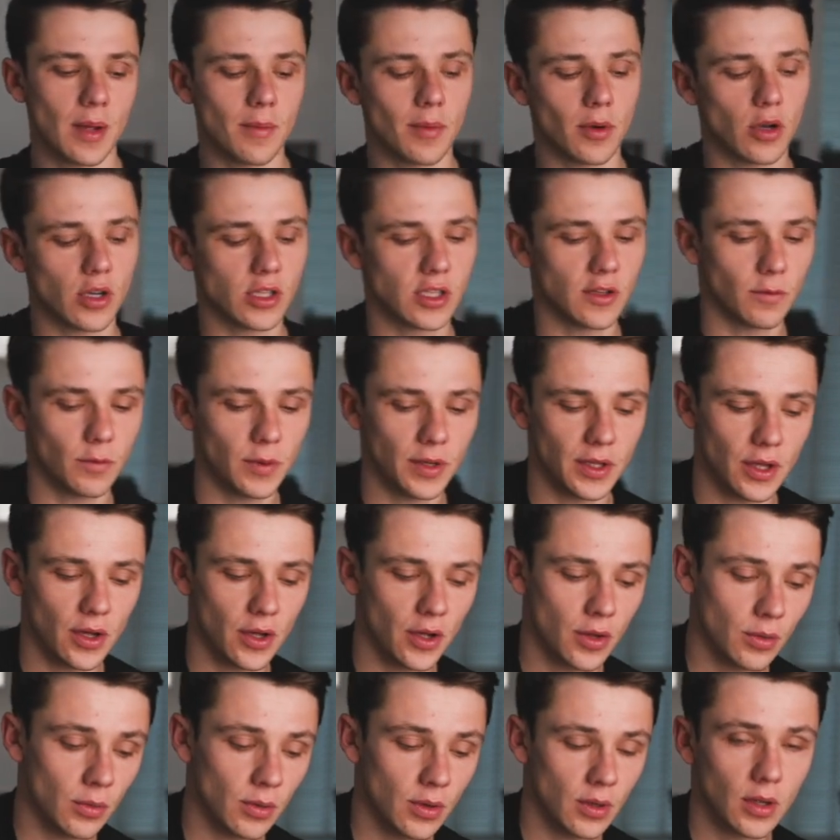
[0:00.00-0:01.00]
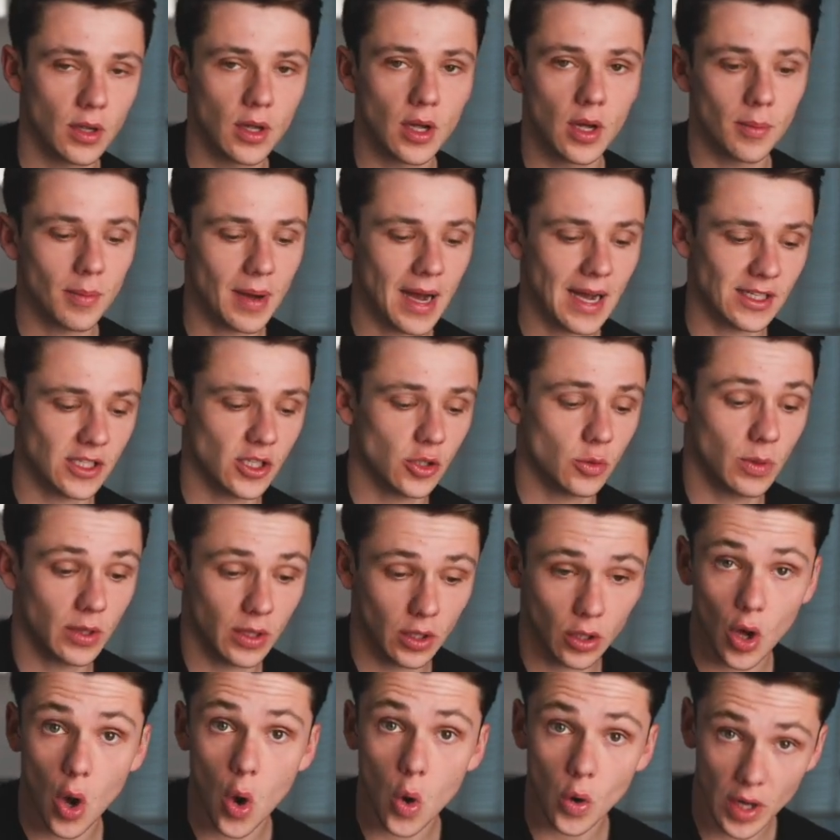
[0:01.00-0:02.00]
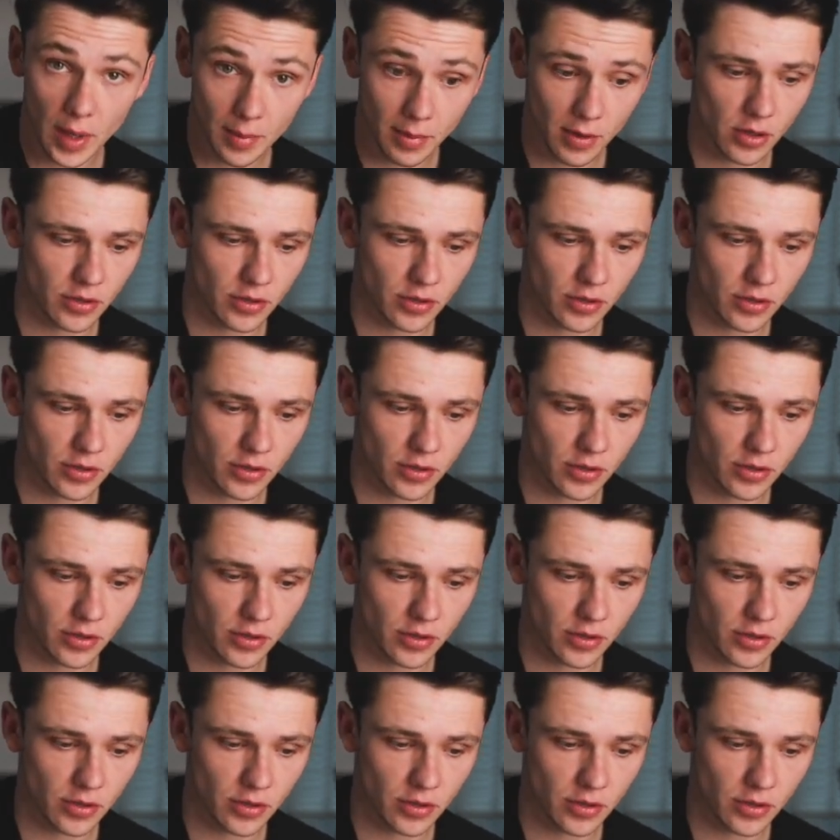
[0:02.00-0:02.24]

Because if we do passes with the goalkeeper,